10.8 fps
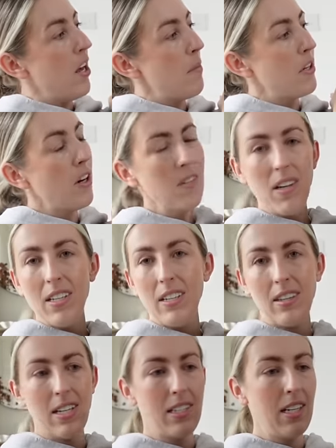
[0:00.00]
be nice they did
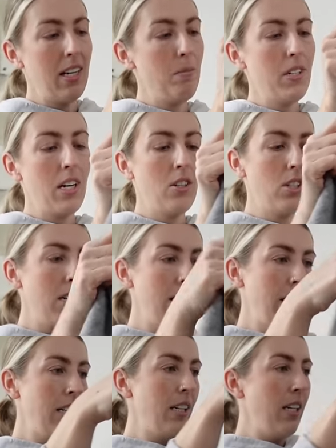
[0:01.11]
this in
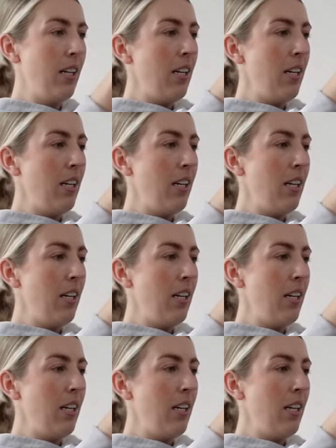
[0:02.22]
potentially